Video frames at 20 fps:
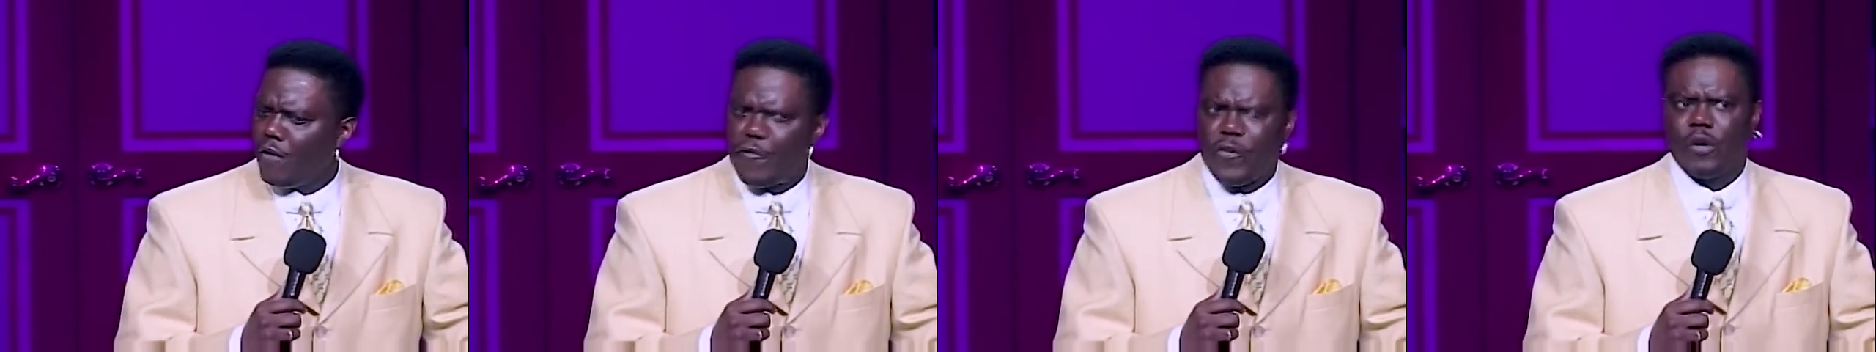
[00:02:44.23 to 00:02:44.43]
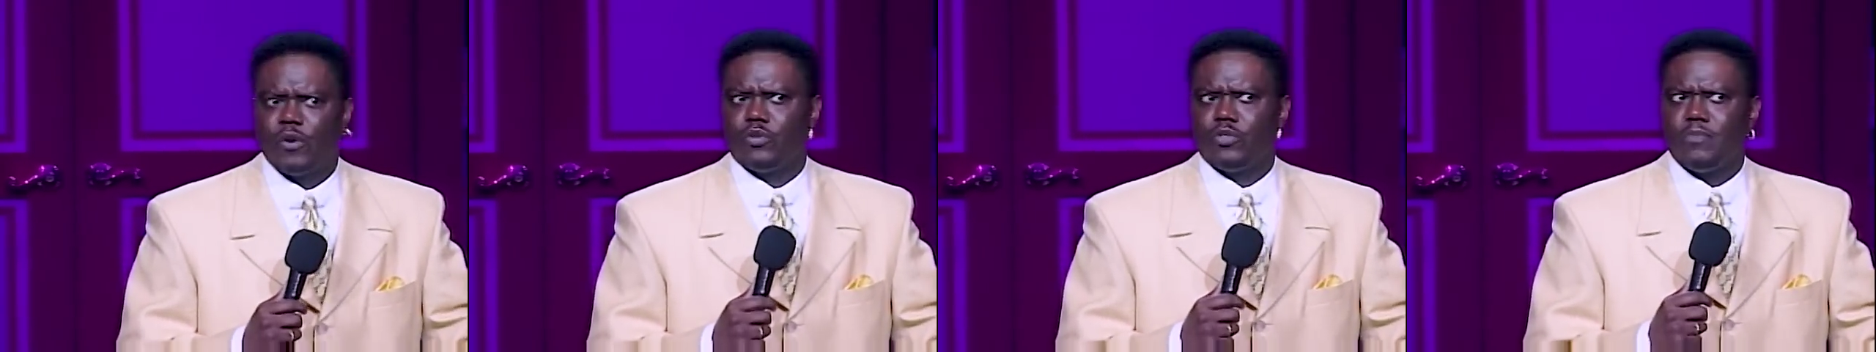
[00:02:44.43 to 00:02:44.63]

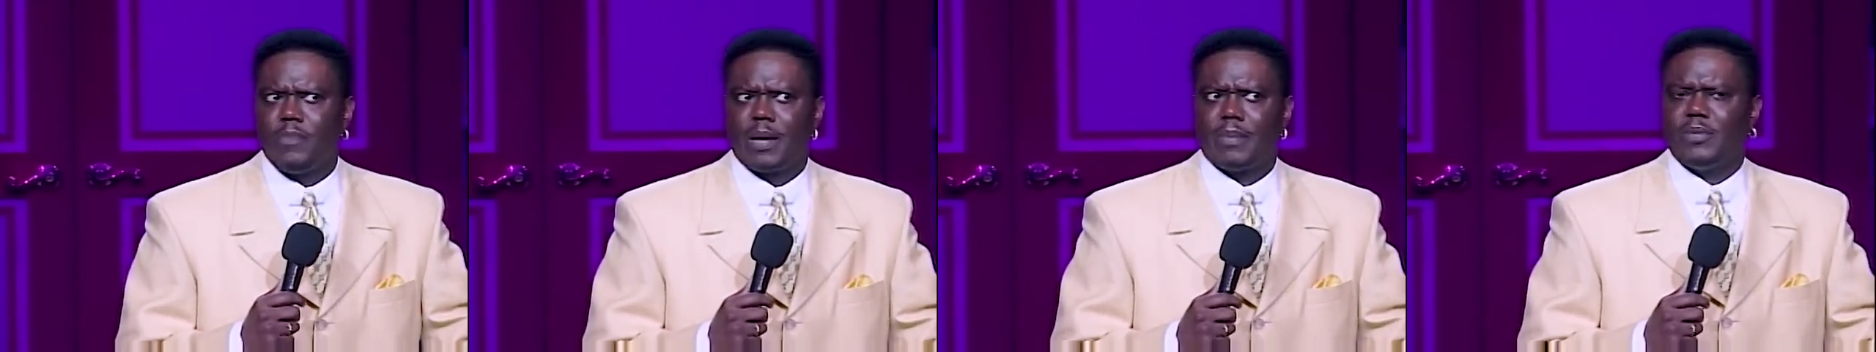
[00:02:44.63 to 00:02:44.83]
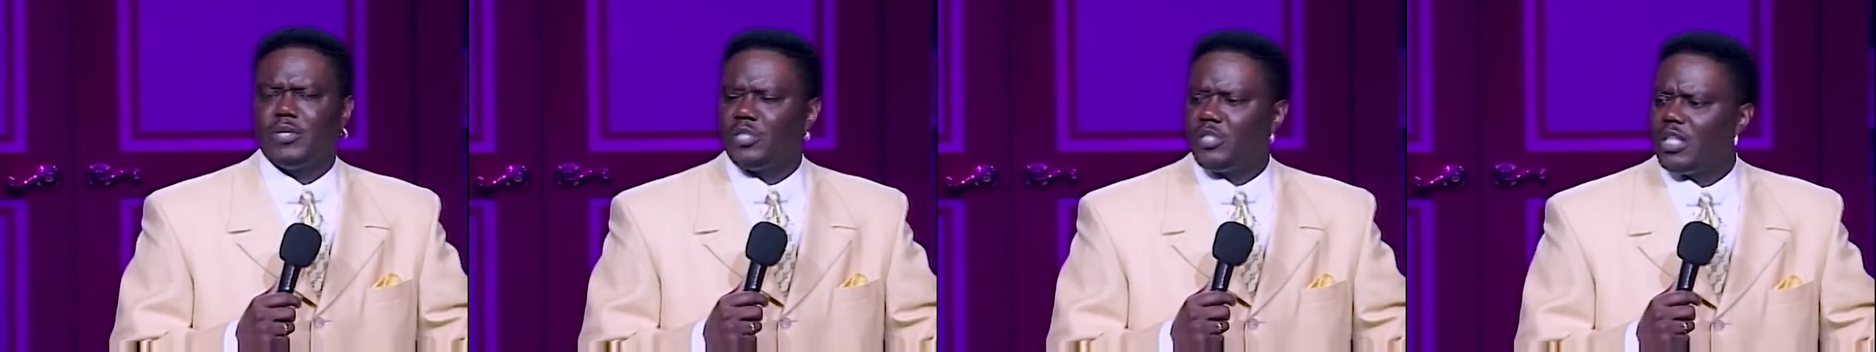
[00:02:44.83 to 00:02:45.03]
Funerals
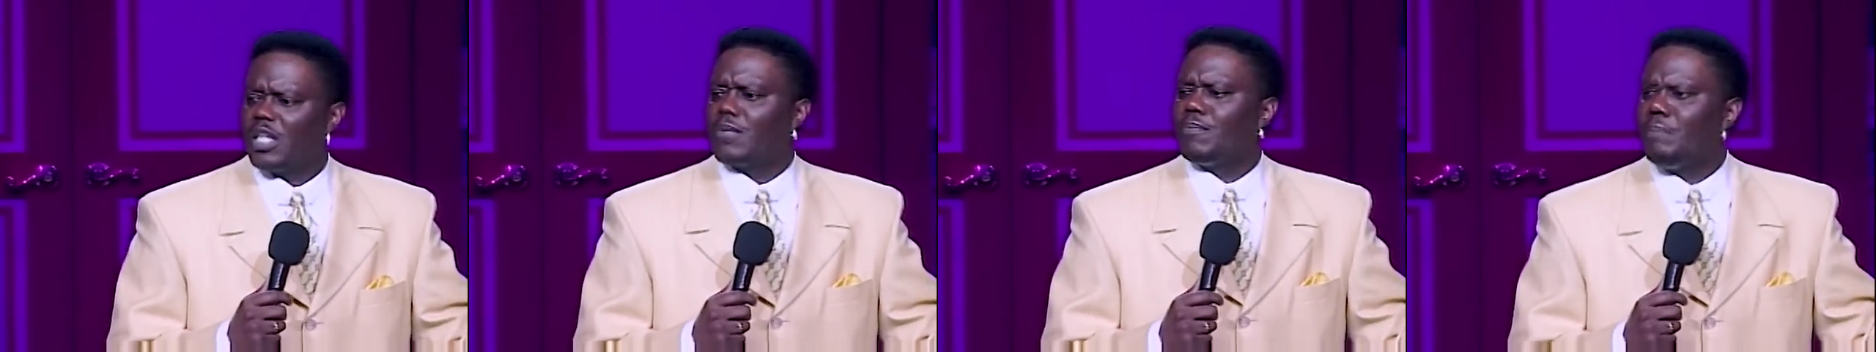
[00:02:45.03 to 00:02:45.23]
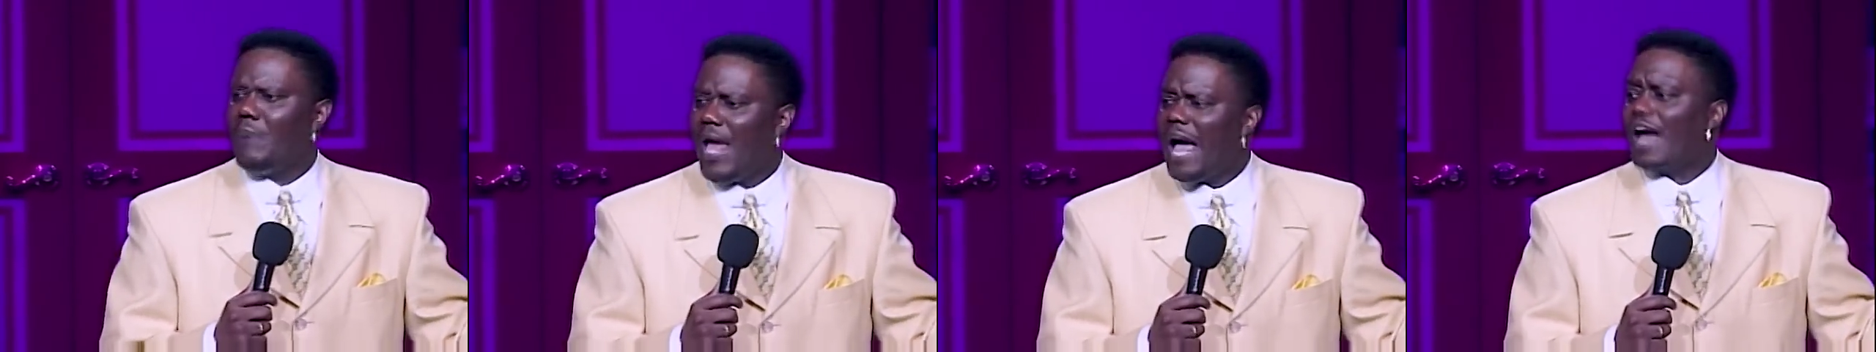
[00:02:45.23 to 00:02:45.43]
make me
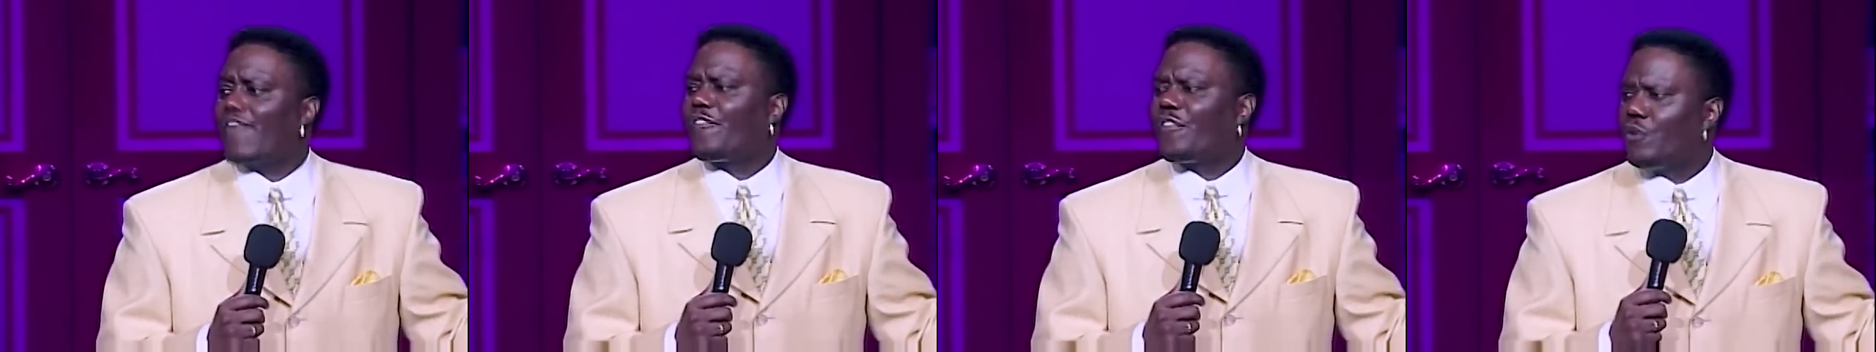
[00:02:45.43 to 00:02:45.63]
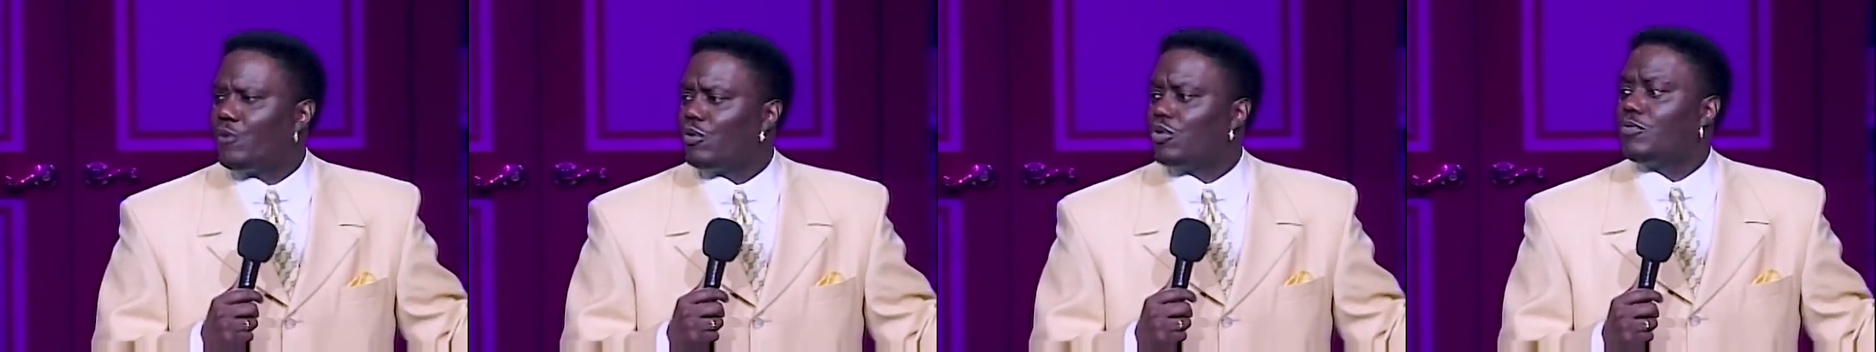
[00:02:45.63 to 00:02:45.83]
sick. Black
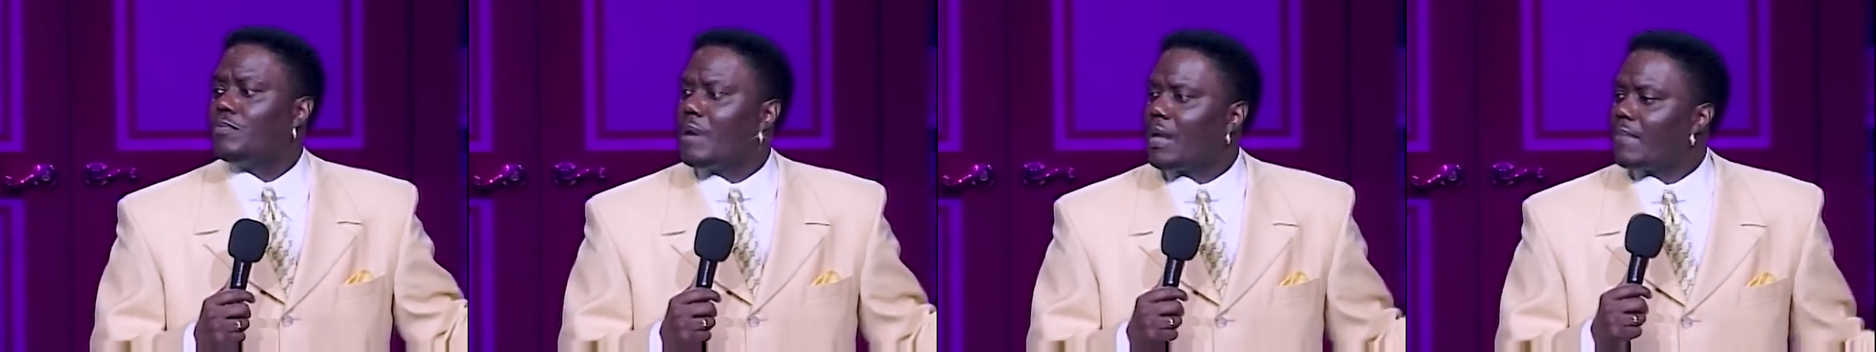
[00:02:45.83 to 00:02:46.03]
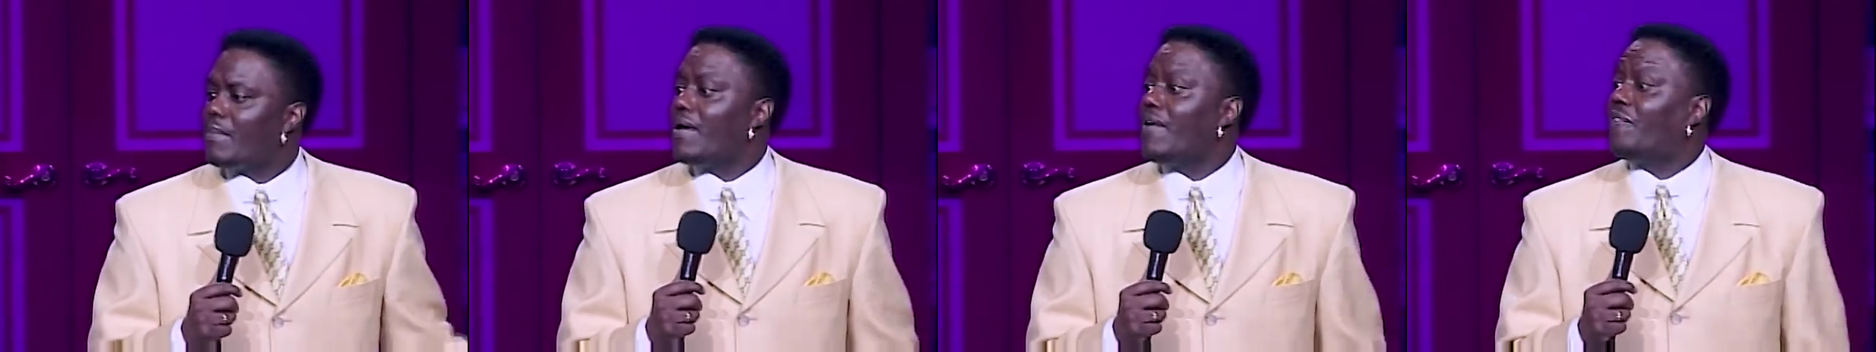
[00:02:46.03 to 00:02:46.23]
funerals
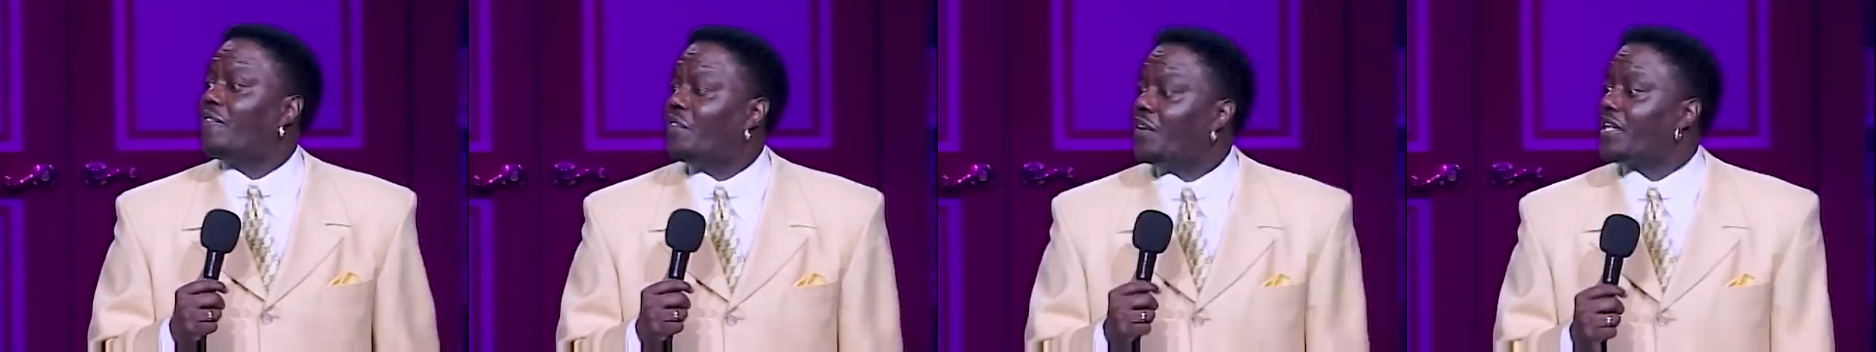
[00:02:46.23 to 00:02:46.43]
make me